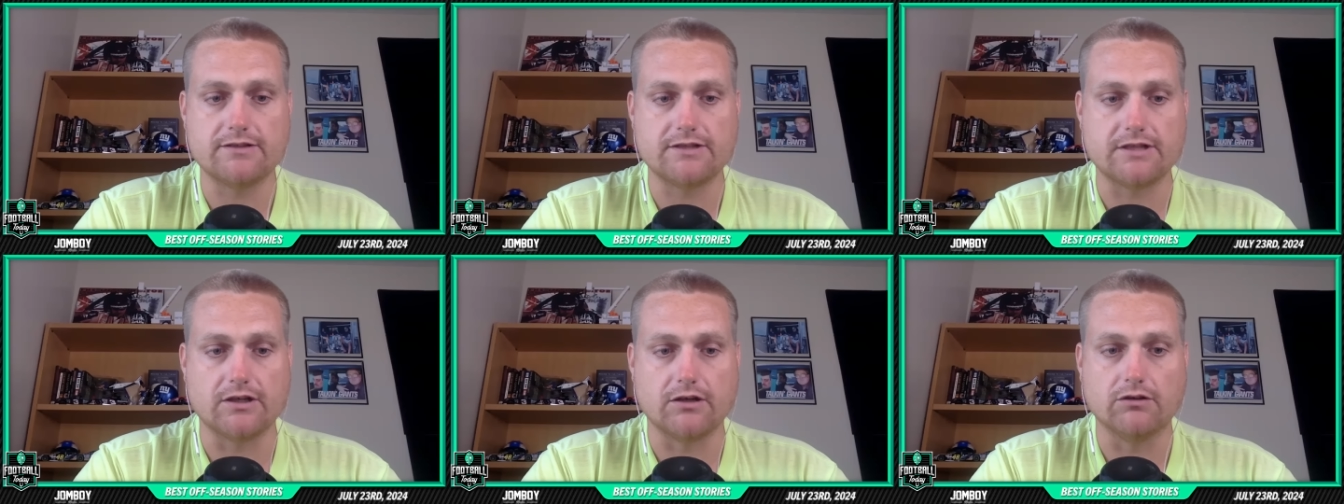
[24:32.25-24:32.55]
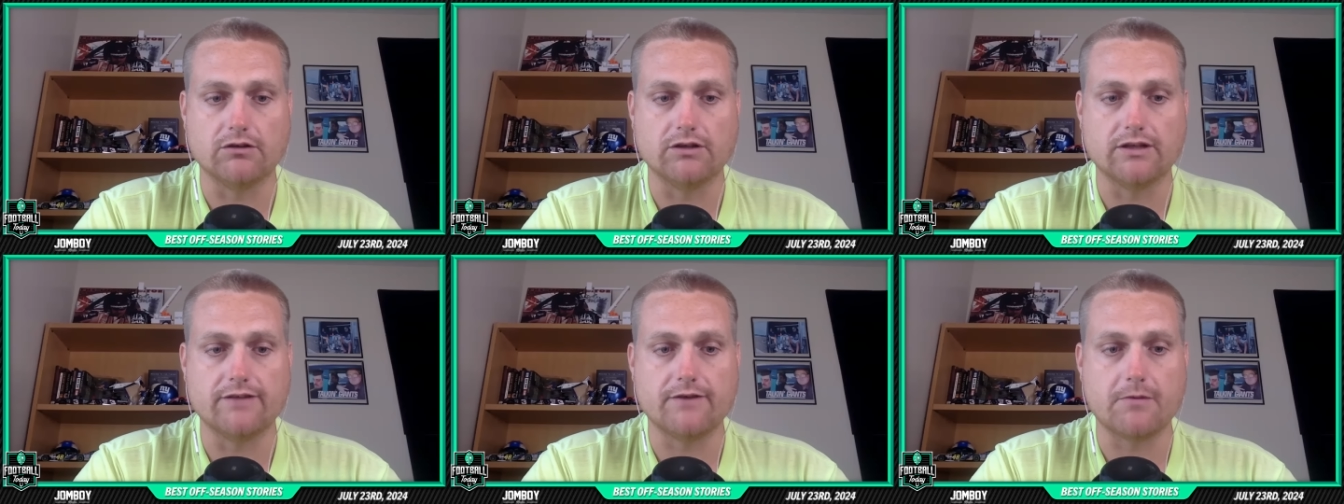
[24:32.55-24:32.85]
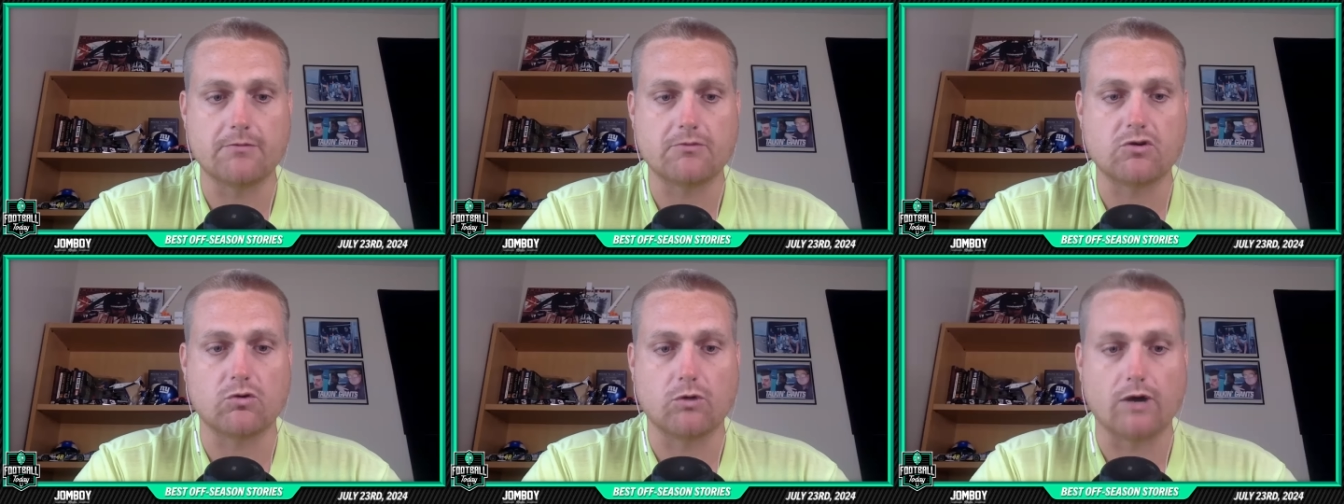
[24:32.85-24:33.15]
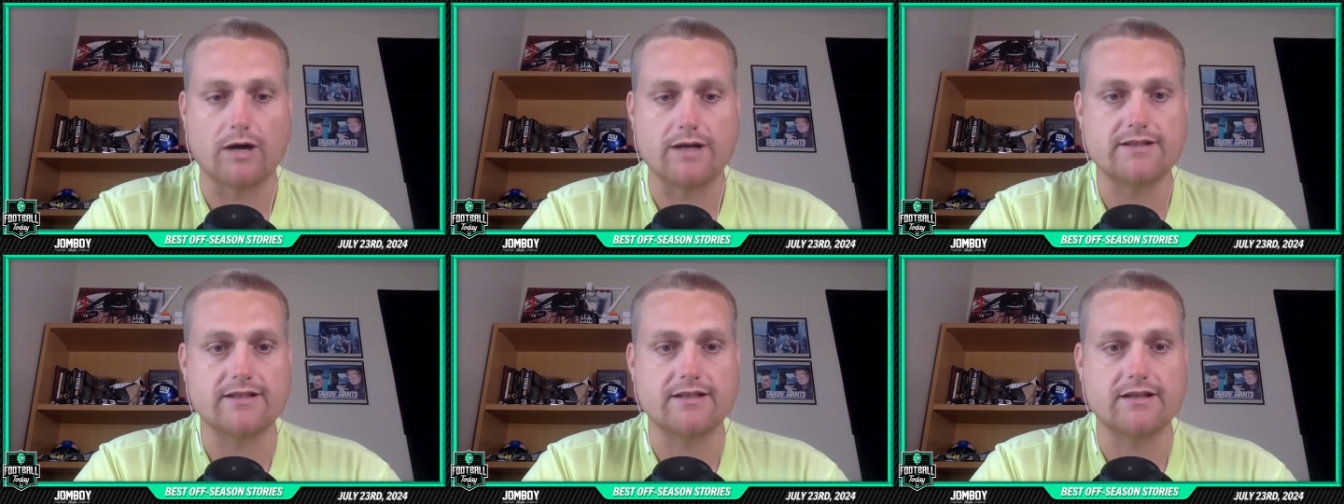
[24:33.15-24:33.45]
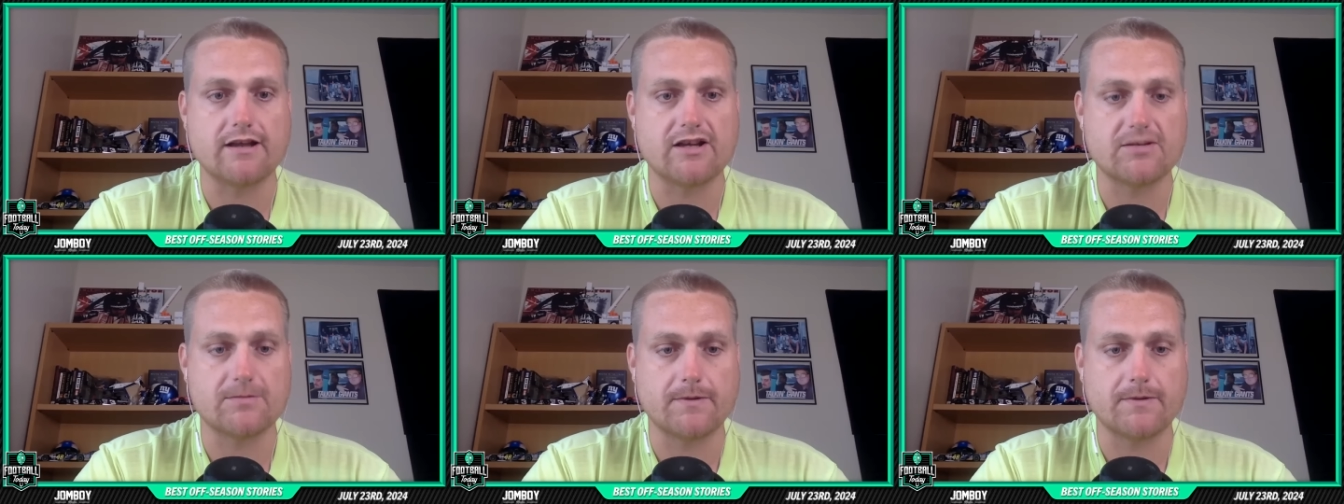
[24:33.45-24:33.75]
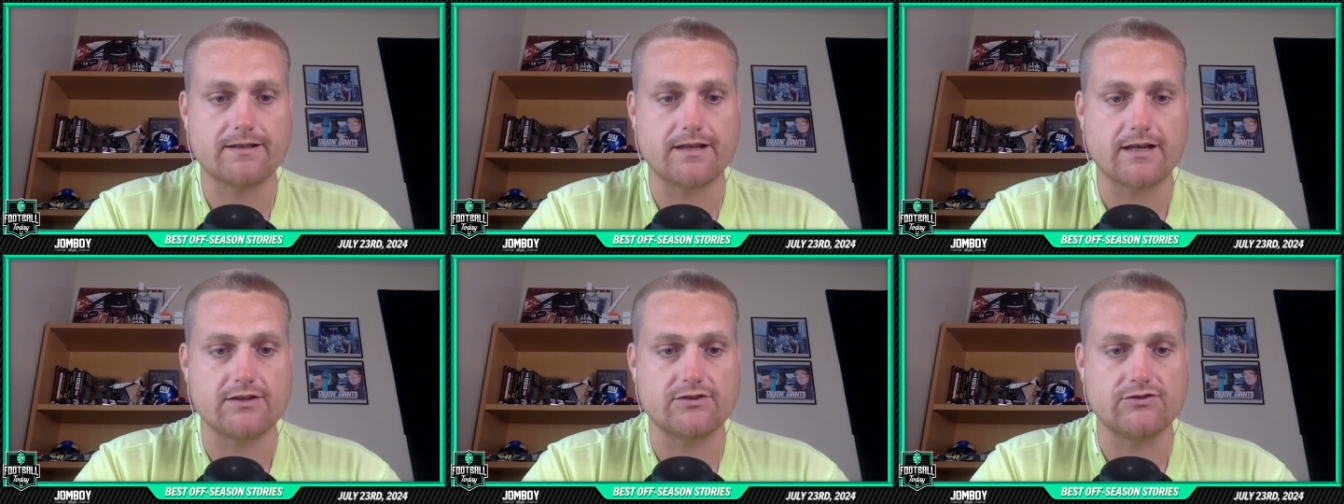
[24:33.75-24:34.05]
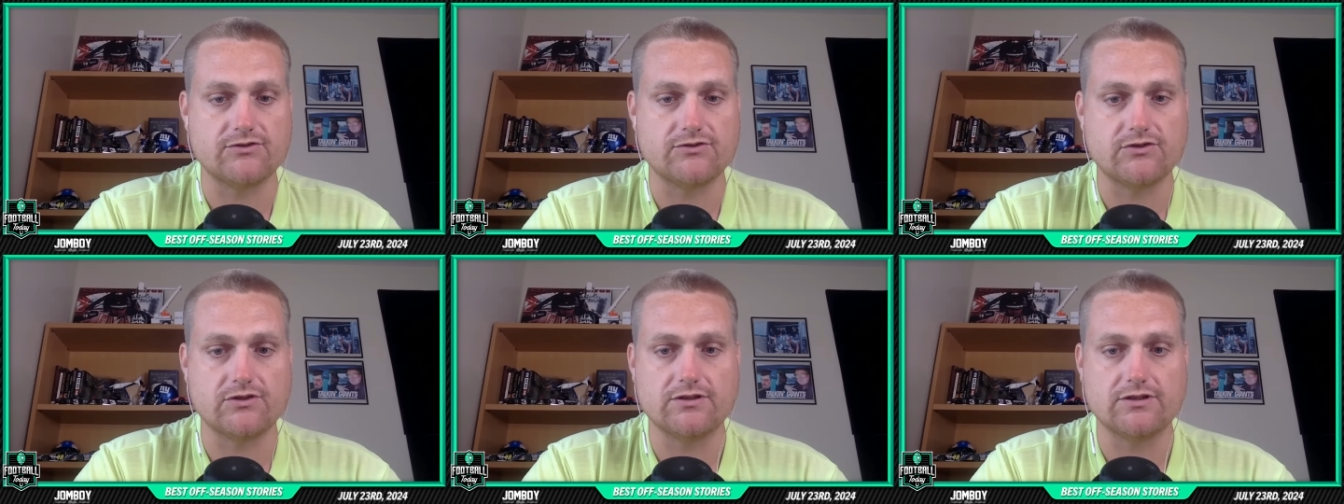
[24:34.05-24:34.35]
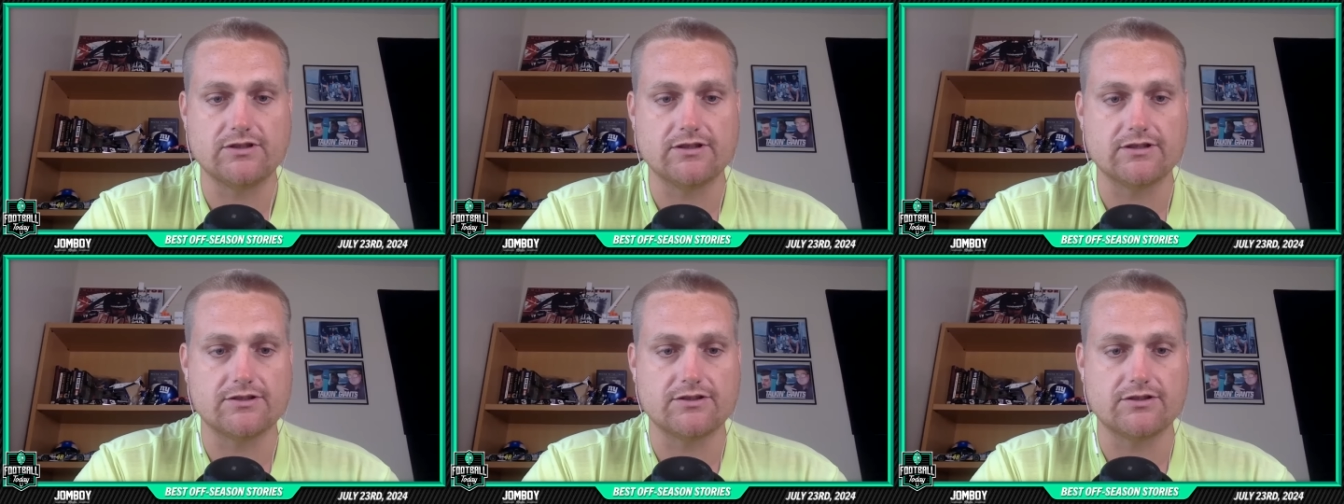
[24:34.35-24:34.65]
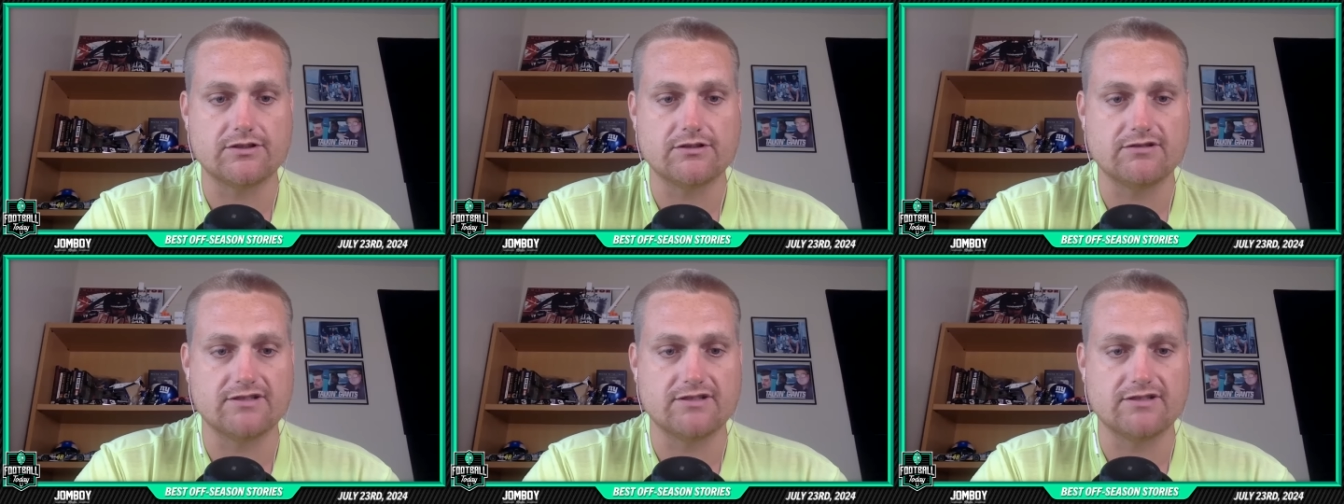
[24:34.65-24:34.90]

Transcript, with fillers: You don't live up quite to expectations in year two,